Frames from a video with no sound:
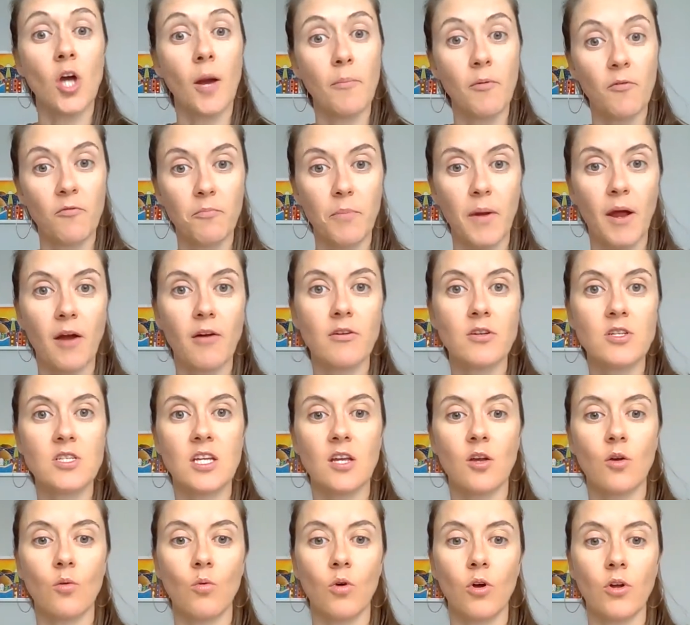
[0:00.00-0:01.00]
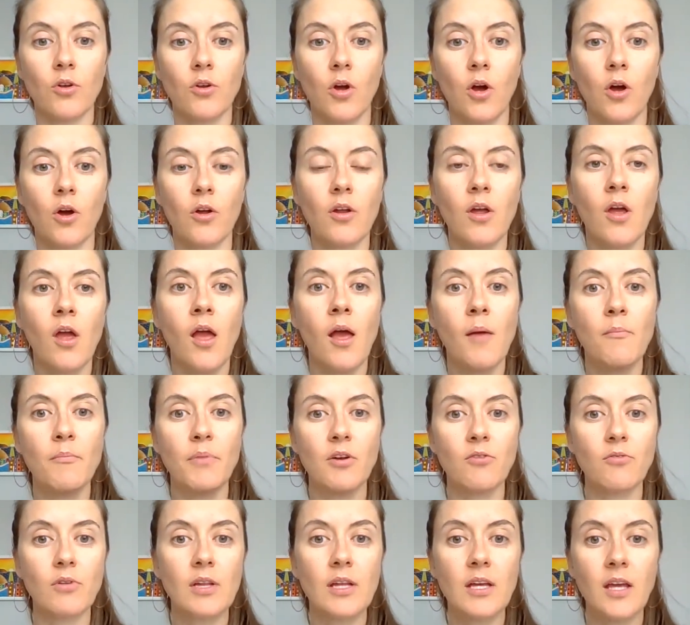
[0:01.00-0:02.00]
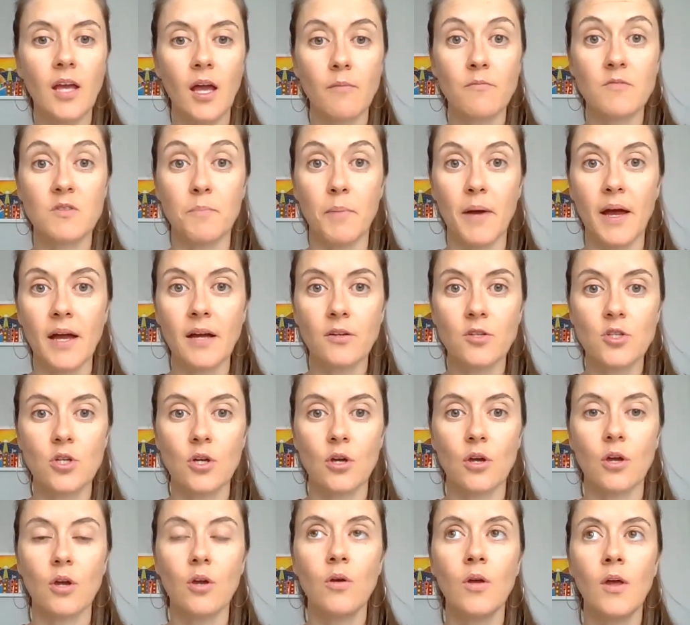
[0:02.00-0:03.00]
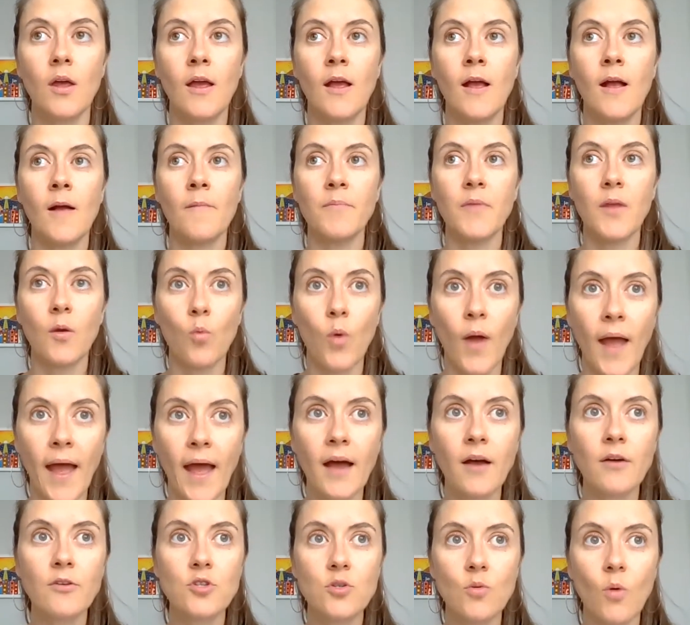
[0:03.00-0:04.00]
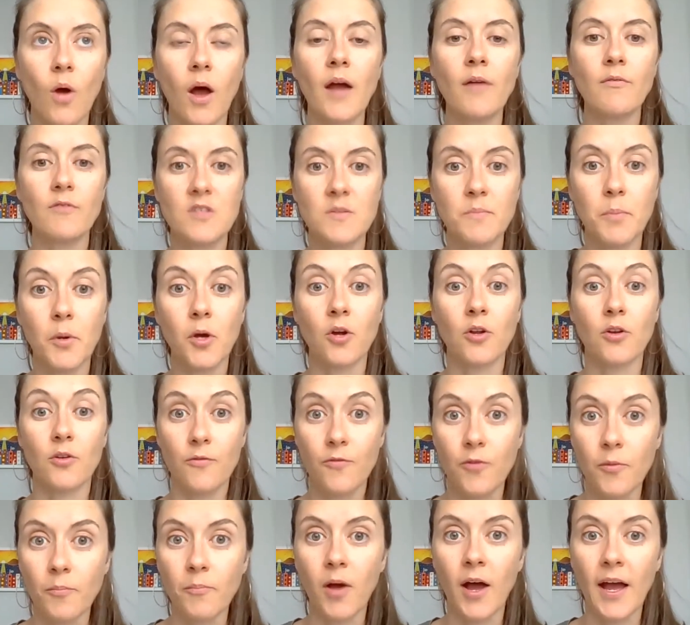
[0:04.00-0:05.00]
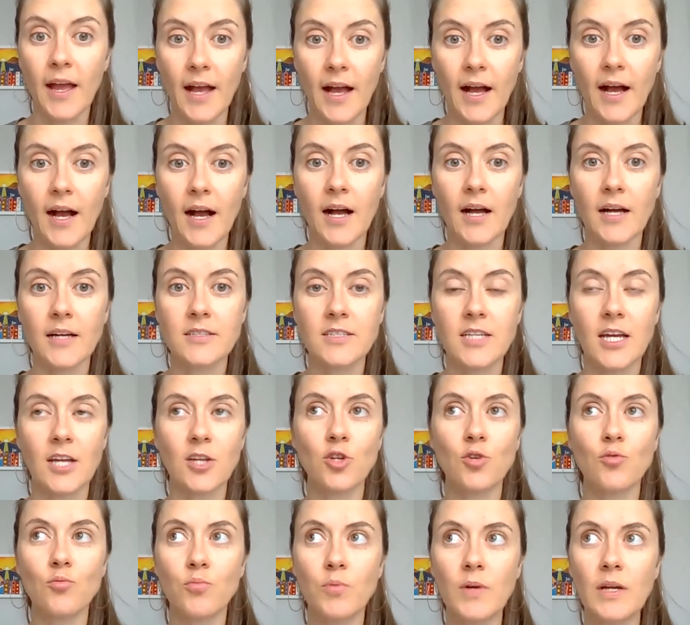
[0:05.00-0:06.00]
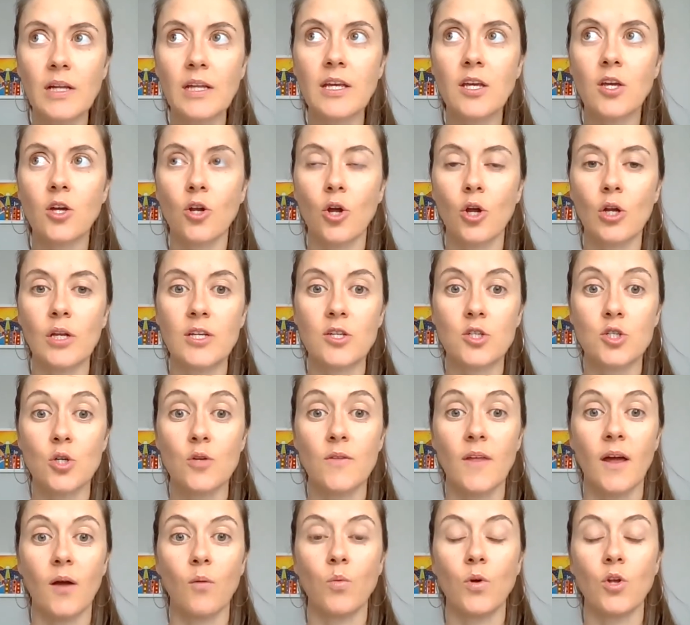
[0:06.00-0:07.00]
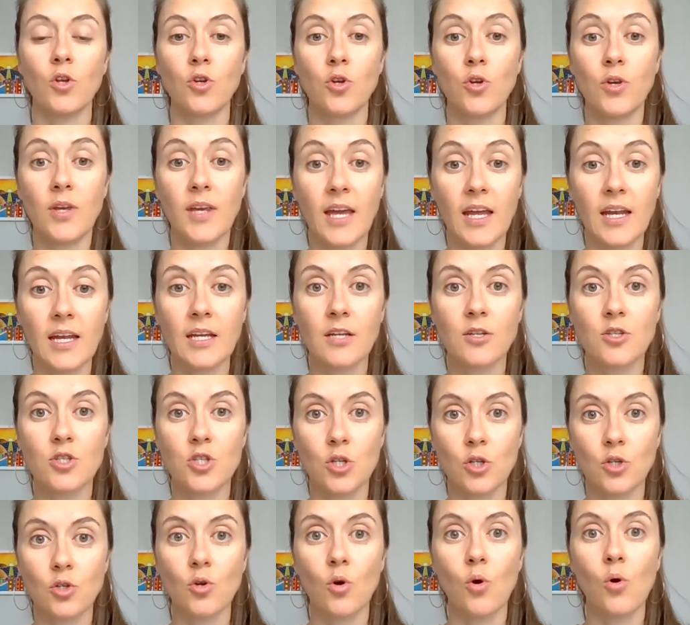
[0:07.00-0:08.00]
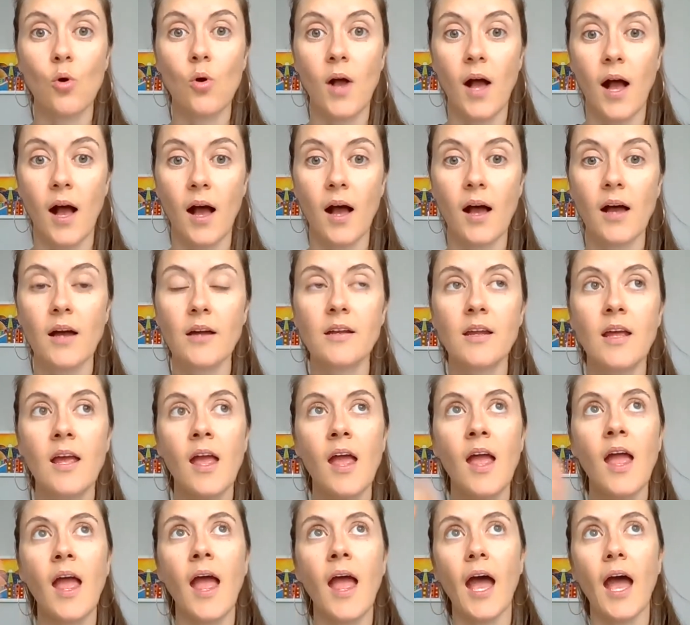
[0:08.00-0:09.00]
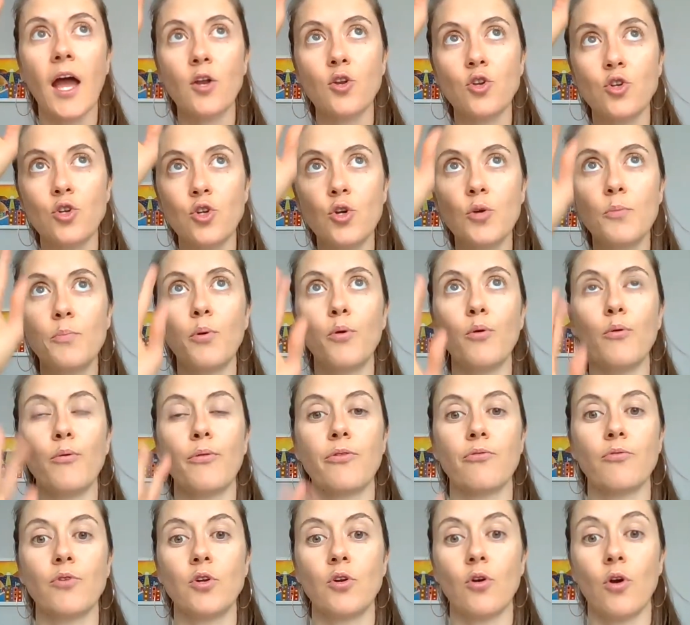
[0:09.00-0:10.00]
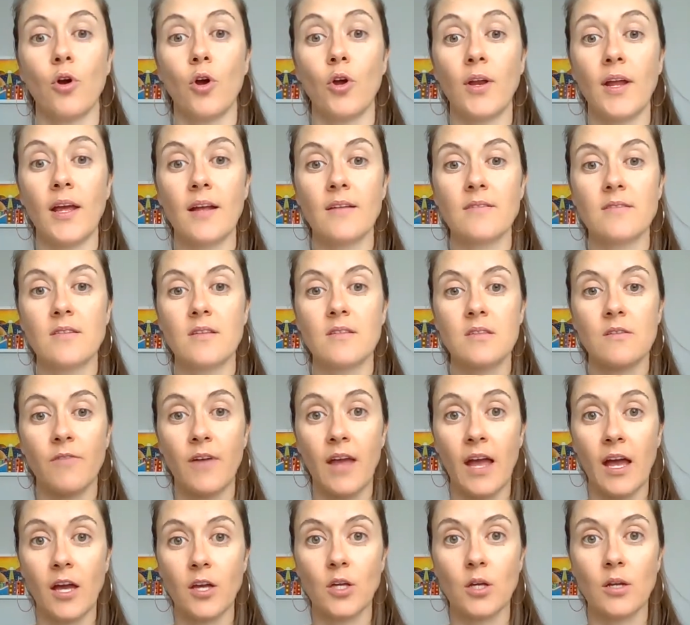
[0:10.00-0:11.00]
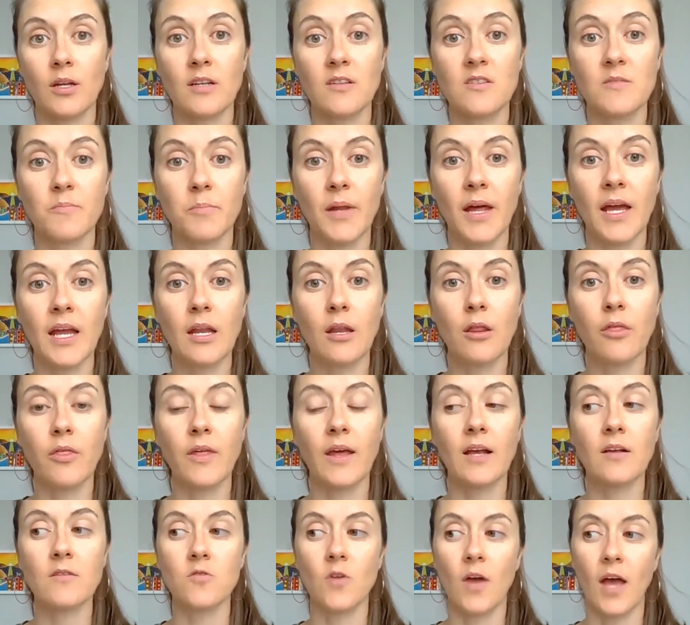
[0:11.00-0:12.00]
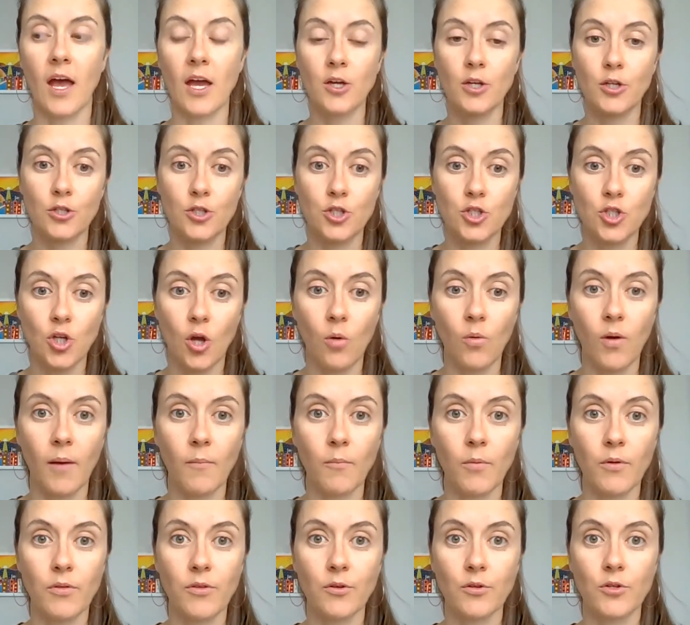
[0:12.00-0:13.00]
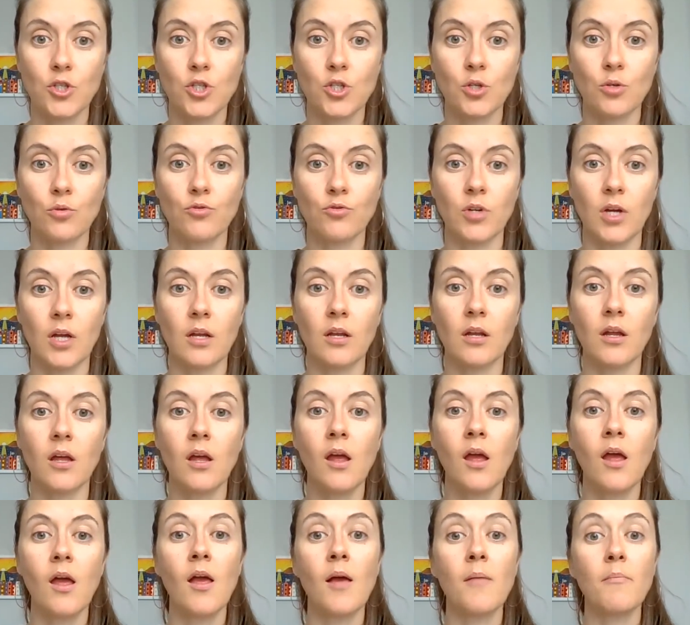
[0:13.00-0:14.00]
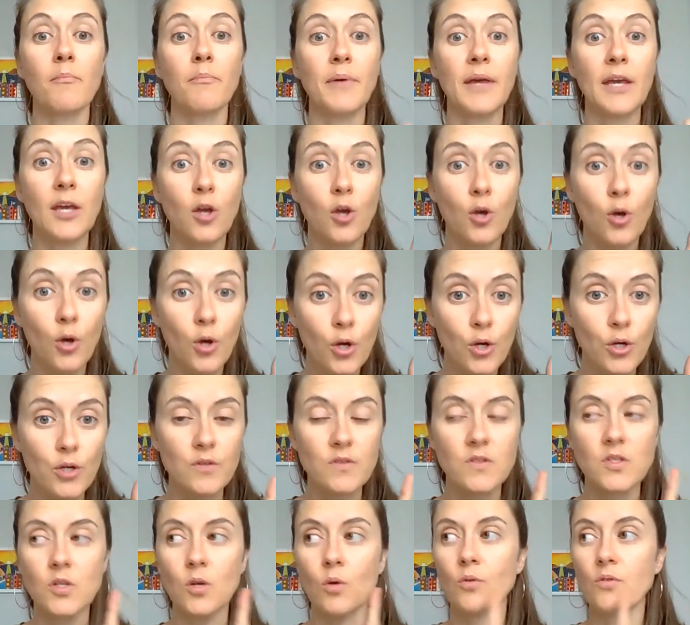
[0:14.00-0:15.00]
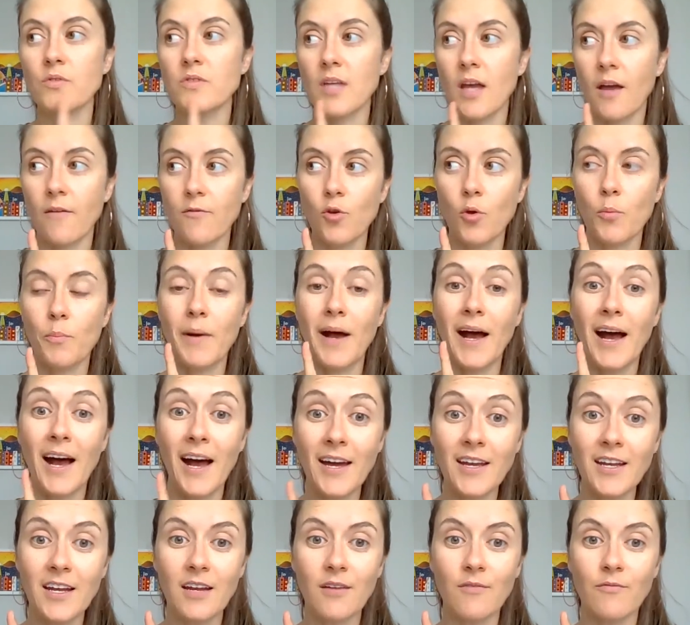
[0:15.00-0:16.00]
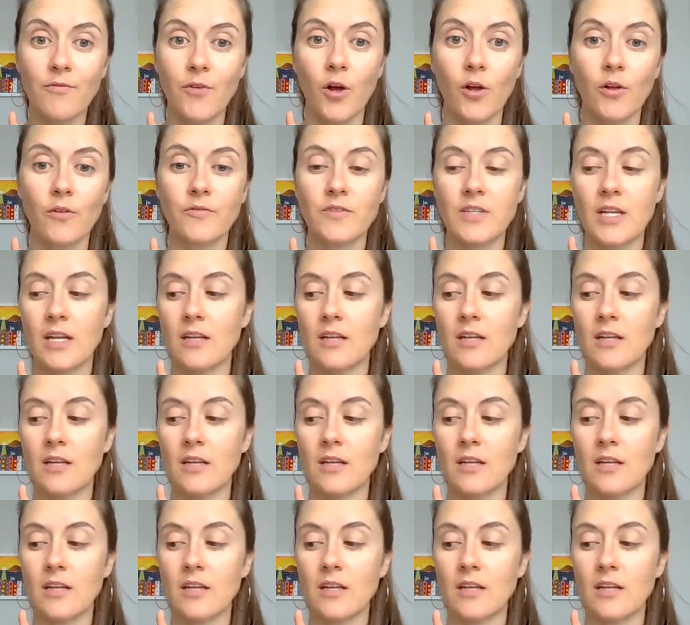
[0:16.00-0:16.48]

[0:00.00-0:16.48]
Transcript: type of parenting or whatnot, but it really comes back to how do I respond from my heart? And you really can only do that when you get into your heart and you pull through your own answers of how you'd explain things or how you'd show up with your children, because you also have your partner involved.